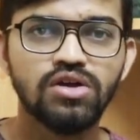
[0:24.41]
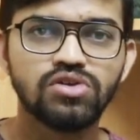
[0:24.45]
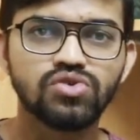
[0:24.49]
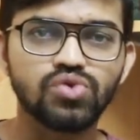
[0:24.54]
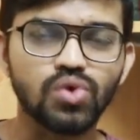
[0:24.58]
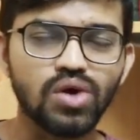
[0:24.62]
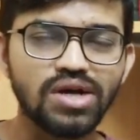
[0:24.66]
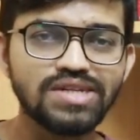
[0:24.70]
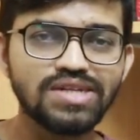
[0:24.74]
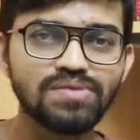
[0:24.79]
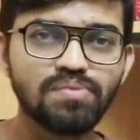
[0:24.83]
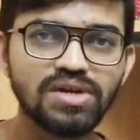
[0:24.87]

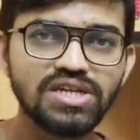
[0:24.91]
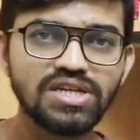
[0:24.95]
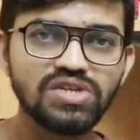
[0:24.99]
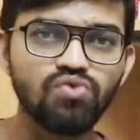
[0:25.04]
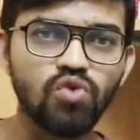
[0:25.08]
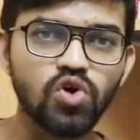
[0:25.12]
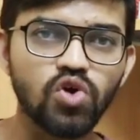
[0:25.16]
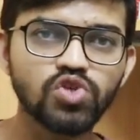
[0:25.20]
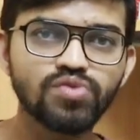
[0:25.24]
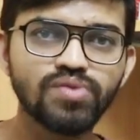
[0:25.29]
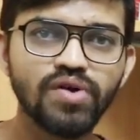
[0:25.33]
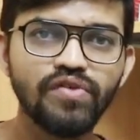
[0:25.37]
So guys, please
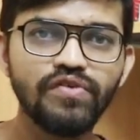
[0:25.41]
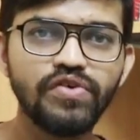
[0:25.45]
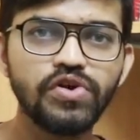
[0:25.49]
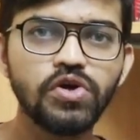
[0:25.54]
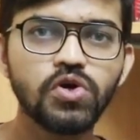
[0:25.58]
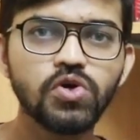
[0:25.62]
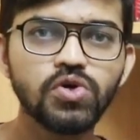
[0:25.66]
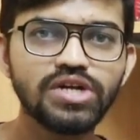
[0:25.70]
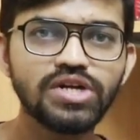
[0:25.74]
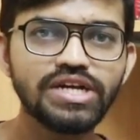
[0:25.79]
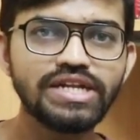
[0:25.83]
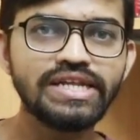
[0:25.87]
watch my
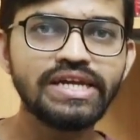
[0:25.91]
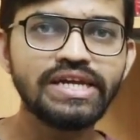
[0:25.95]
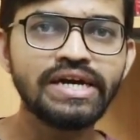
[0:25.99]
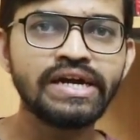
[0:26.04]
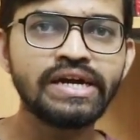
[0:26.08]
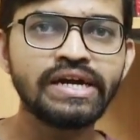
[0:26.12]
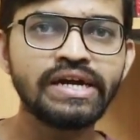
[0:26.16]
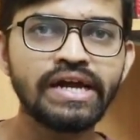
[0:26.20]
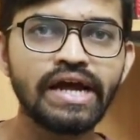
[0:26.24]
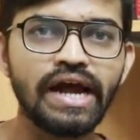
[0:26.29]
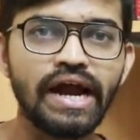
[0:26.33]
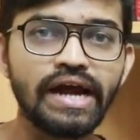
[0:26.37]
video till
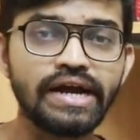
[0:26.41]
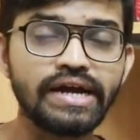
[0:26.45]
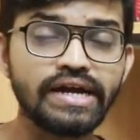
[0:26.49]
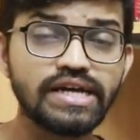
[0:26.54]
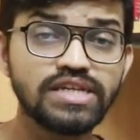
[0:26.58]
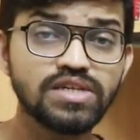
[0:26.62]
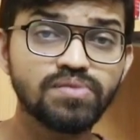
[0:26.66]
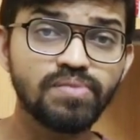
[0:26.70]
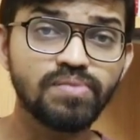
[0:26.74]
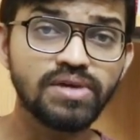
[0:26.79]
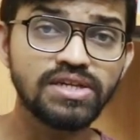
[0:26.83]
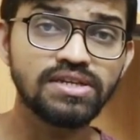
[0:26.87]
then. And
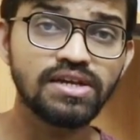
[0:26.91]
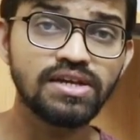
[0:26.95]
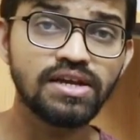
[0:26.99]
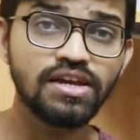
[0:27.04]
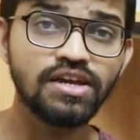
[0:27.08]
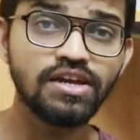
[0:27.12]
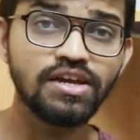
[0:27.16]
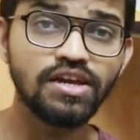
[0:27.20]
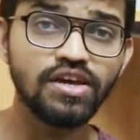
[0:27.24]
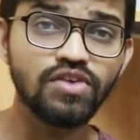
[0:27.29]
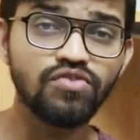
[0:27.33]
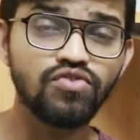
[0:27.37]
guys,
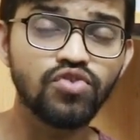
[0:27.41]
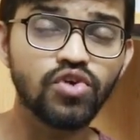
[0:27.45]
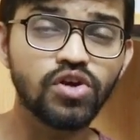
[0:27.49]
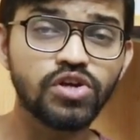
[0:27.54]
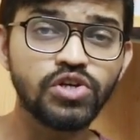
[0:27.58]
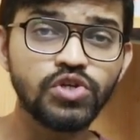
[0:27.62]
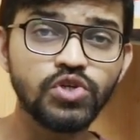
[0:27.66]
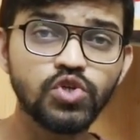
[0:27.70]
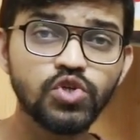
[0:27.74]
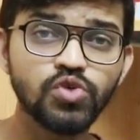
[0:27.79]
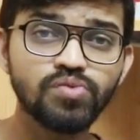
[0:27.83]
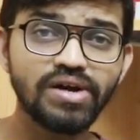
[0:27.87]
basically, if you are
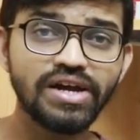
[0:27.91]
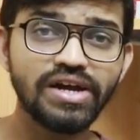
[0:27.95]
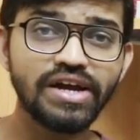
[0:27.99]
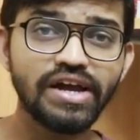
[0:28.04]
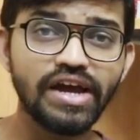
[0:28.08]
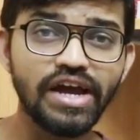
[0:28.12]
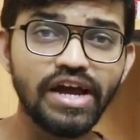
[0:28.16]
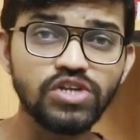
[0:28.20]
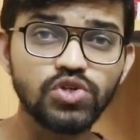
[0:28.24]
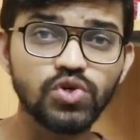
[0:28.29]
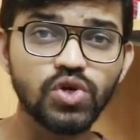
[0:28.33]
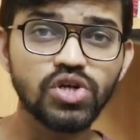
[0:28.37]
new to
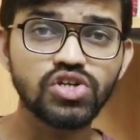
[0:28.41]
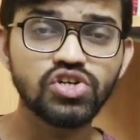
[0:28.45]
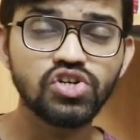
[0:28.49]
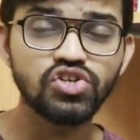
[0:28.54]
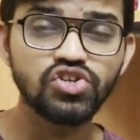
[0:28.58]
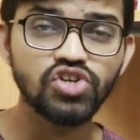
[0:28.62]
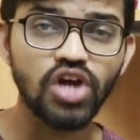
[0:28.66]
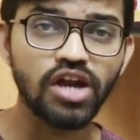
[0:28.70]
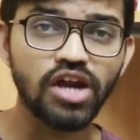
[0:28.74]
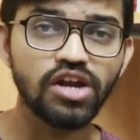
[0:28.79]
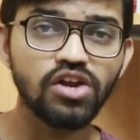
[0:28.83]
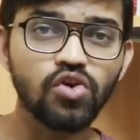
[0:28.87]
my
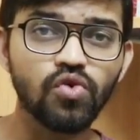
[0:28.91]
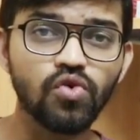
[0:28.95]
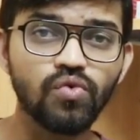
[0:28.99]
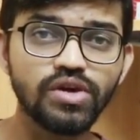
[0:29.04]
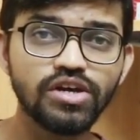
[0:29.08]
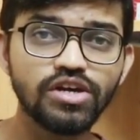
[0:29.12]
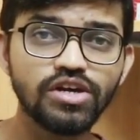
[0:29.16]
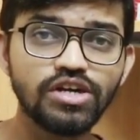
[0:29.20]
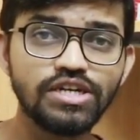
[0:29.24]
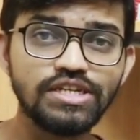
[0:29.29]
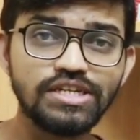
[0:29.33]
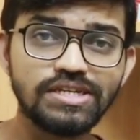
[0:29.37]
education channel
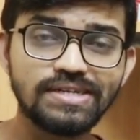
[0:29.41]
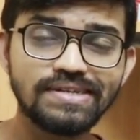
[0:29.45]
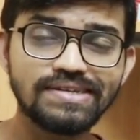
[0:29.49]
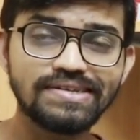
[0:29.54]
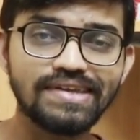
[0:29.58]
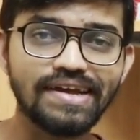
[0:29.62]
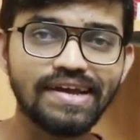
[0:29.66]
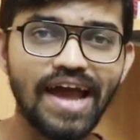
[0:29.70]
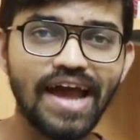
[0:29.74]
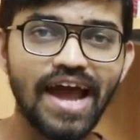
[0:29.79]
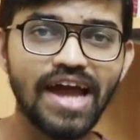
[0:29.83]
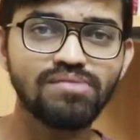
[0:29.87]
over here,
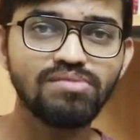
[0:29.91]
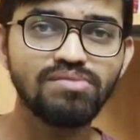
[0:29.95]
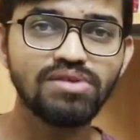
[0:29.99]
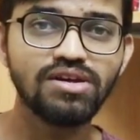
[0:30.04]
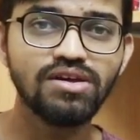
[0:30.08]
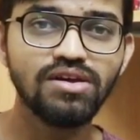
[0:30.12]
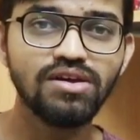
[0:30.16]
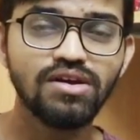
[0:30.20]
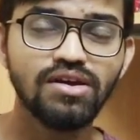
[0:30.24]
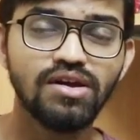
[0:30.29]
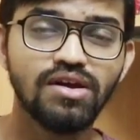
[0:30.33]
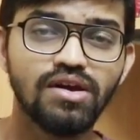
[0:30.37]
Engineers
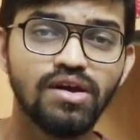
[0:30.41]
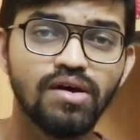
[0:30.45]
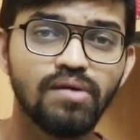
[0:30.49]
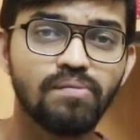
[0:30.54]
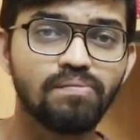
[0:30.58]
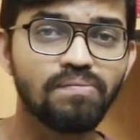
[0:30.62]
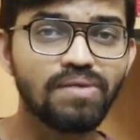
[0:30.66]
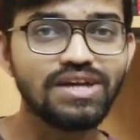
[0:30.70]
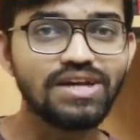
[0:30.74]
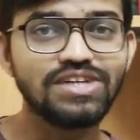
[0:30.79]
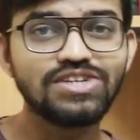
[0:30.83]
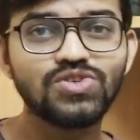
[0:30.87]
Academy,
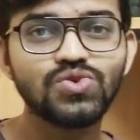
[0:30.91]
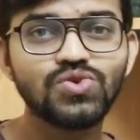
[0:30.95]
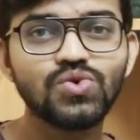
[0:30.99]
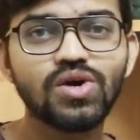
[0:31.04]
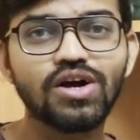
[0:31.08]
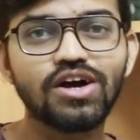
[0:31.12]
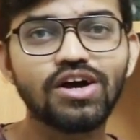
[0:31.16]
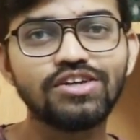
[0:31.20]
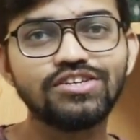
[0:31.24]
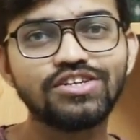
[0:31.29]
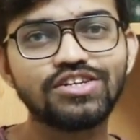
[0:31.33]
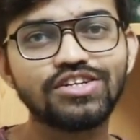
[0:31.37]
please do
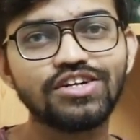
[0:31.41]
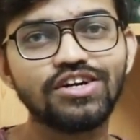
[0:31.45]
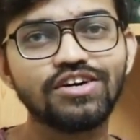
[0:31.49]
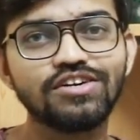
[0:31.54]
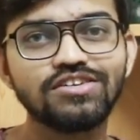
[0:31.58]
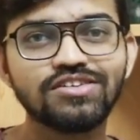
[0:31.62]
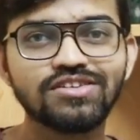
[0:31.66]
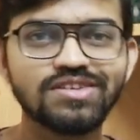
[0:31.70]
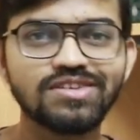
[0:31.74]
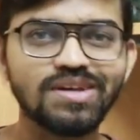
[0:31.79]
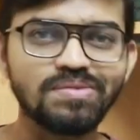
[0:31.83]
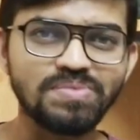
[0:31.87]

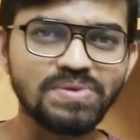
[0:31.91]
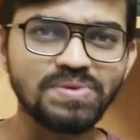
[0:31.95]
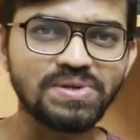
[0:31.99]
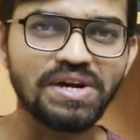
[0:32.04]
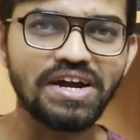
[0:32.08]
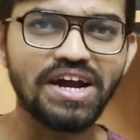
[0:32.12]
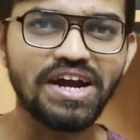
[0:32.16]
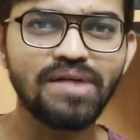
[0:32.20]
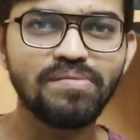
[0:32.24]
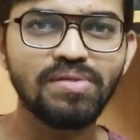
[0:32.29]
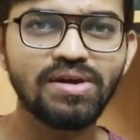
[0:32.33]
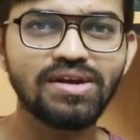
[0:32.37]
consider
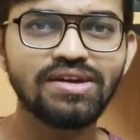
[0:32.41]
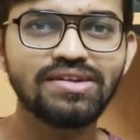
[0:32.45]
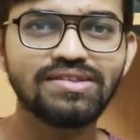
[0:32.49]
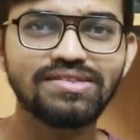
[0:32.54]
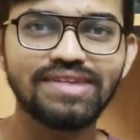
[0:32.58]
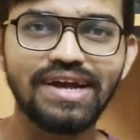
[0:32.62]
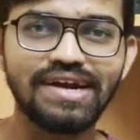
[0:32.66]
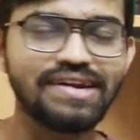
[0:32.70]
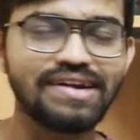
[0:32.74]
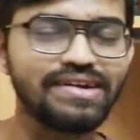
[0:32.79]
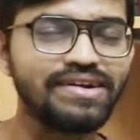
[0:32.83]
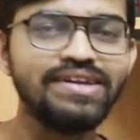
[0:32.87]
subscribing.
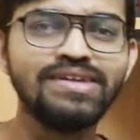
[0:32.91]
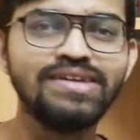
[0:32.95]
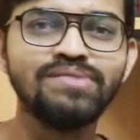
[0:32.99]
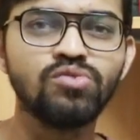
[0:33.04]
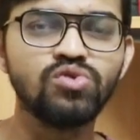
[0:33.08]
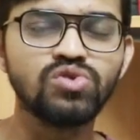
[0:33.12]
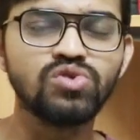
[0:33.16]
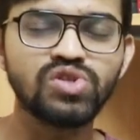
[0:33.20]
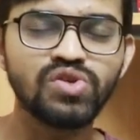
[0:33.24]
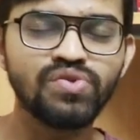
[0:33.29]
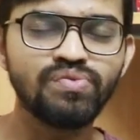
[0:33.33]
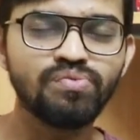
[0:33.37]
That really
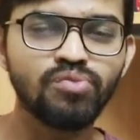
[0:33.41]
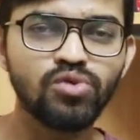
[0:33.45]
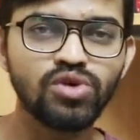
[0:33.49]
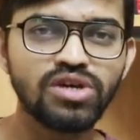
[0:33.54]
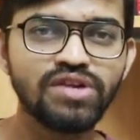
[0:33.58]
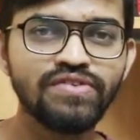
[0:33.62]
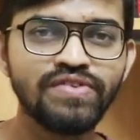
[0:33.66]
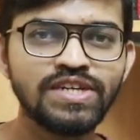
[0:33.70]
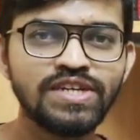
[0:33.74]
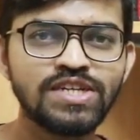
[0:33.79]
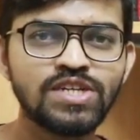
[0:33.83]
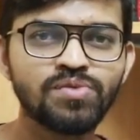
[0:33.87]

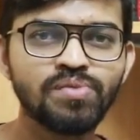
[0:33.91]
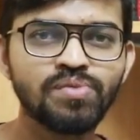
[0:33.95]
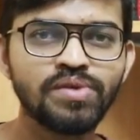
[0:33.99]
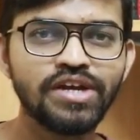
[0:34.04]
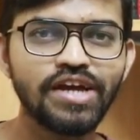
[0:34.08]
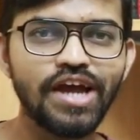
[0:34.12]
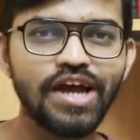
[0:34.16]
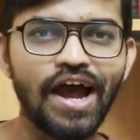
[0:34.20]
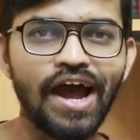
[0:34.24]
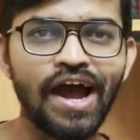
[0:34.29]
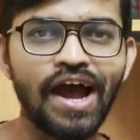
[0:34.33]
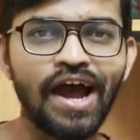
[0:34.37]
motivates
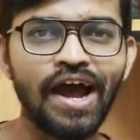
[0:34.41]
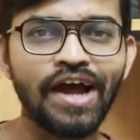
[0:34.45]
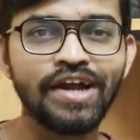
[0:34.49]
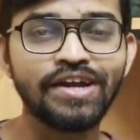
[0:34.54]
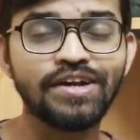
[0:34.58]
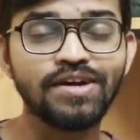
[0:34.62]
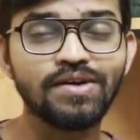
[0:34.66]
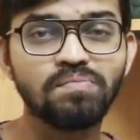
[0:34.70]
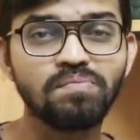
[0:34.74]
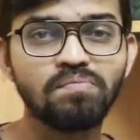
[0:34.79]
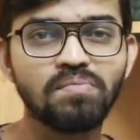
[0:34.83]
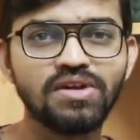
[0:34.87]
me,
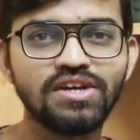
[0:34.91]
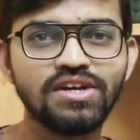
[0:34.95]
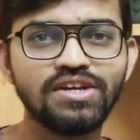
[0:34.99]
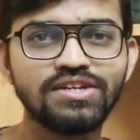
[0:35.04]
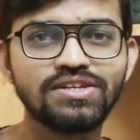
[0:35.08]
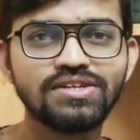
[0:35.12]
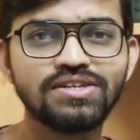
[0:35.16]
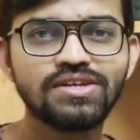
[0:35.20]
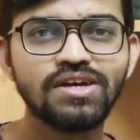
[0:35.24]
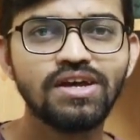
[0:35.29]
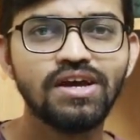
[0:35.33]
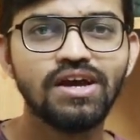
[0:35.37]
and
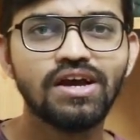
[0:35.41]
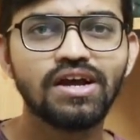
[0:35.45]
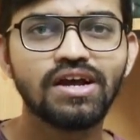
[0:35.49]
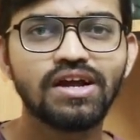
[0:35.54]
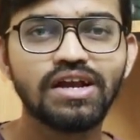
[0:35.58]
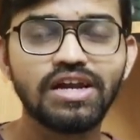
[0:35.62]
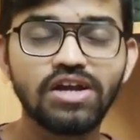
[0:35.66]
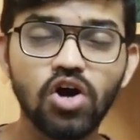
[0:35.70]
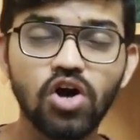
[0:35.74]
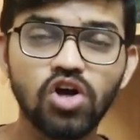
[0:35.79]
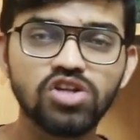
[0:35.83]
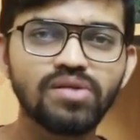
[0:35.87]
please
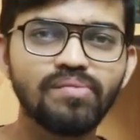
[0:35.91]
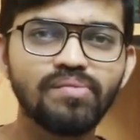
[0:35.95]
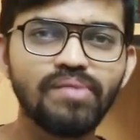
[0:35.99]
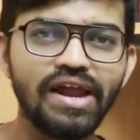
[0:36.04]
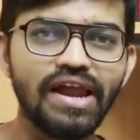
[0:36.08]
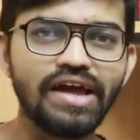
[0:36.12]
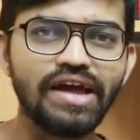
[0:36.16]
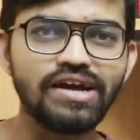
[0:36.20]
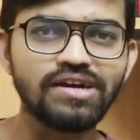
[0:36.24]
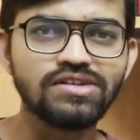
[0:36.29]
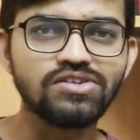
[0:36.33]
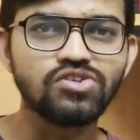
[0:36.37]
click on the
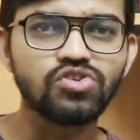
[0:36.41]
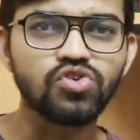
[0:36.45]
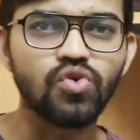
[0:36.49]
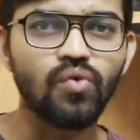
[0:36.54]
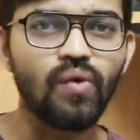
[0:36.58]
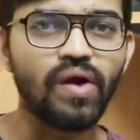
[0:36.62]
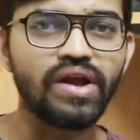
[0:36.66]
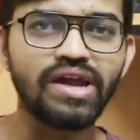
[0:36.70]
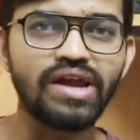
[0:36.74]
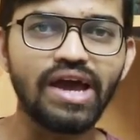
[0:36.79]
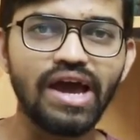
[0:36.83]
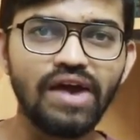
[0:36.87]
bell icon. So
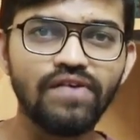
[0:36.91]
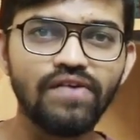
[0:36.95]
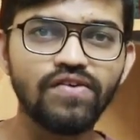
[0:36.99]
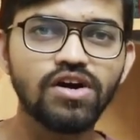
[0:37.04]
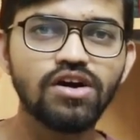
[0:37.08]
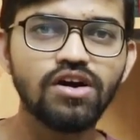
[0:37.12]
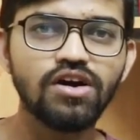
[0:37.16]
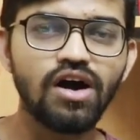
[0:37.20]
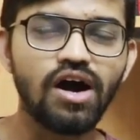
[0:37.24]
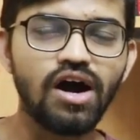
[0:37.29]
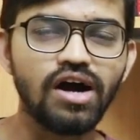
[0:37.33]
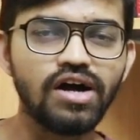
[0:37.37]

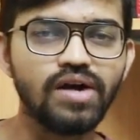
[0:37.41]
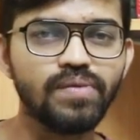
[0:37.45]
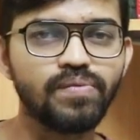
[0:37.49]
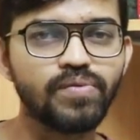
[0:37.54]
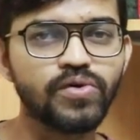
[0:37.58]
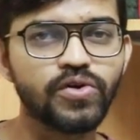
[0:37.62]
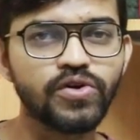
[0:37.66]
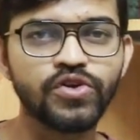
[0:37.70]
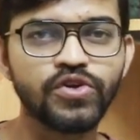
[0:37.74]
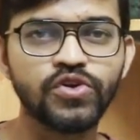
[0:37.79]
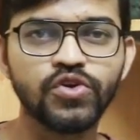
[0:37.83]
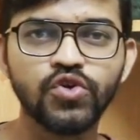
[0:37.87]
whenever I
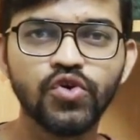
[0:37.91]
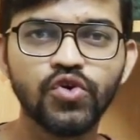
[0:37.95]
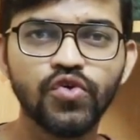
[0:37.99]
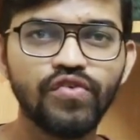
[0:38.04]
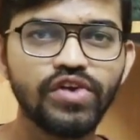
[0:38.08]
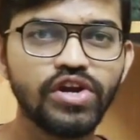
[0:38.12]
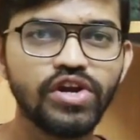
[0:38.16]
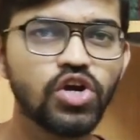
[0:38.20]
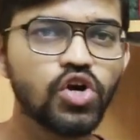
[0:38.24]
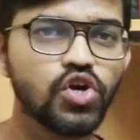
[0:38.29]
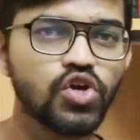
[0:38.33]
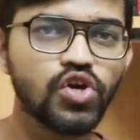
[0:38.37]
upload a new
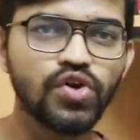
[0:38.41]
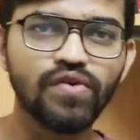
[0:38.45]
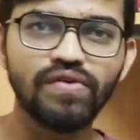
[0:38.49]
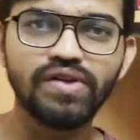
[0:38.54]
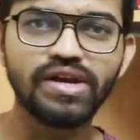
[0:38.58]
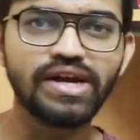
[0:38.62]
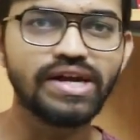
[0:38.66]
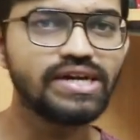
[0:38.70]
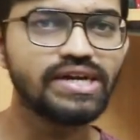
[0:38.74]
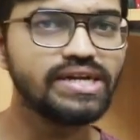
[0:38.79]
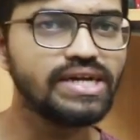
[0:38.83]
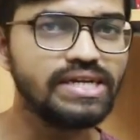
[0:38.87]
video, you
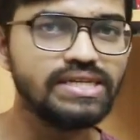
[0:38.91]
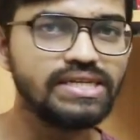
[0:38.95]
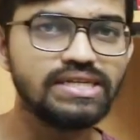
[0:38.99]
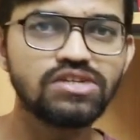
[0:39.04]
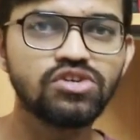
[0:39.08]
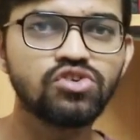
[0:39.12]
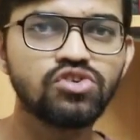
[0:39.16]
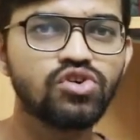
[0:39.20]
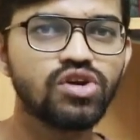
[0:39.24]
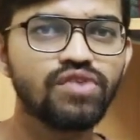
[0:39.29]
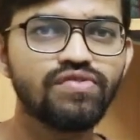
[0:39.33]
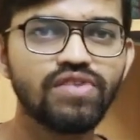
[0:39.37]
will get
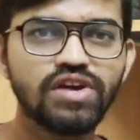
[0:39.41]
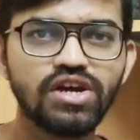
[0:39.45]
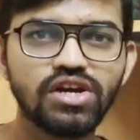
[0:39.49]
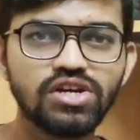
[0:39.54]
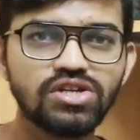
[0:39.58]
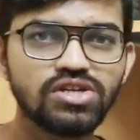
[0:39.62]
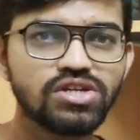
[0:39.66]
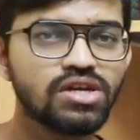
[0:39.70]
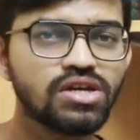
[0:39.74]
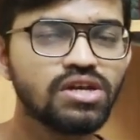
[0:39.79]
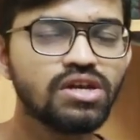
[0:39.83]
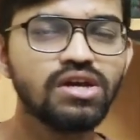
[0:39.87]
instant
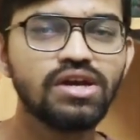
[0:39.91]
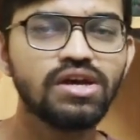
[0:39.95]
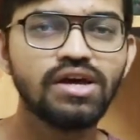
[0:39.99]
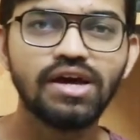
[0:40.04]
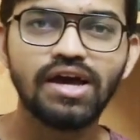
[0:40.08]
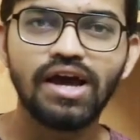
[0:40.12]
notification.